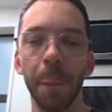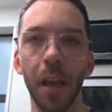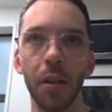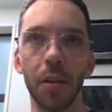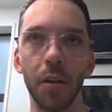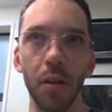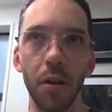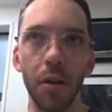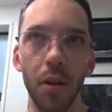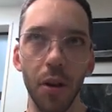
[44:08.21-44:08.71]

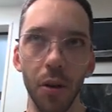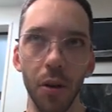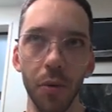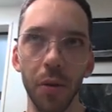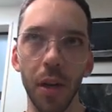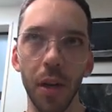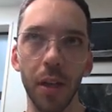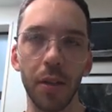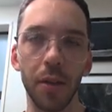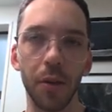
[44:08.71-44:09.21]
So you
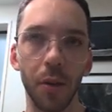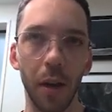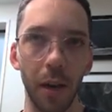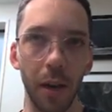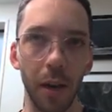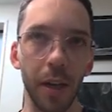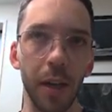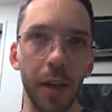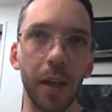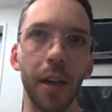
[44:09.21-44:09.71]
need to
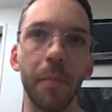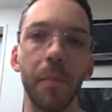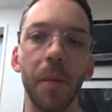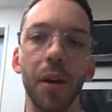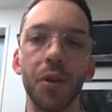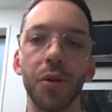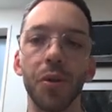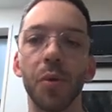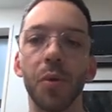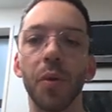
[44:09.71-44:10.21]
clinically
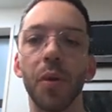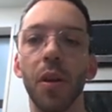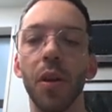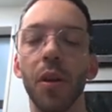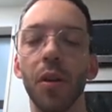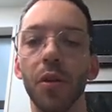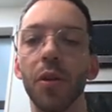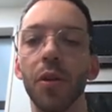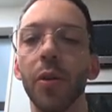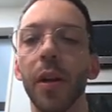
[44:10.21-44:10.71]
make sure
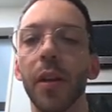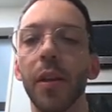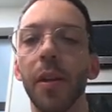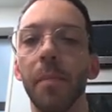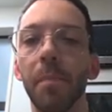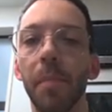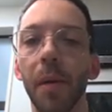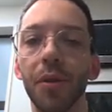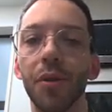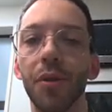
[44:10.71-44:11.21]
you're doing the
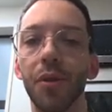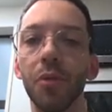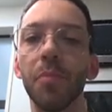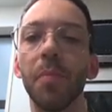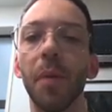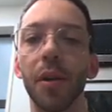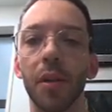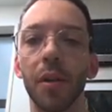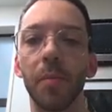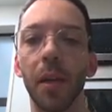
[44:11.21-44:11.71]
best you
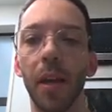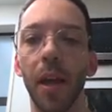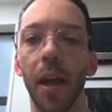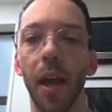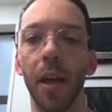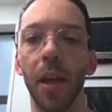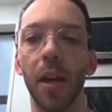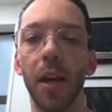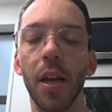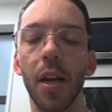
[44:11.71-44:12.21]
possibly
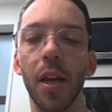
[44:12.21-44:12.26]
can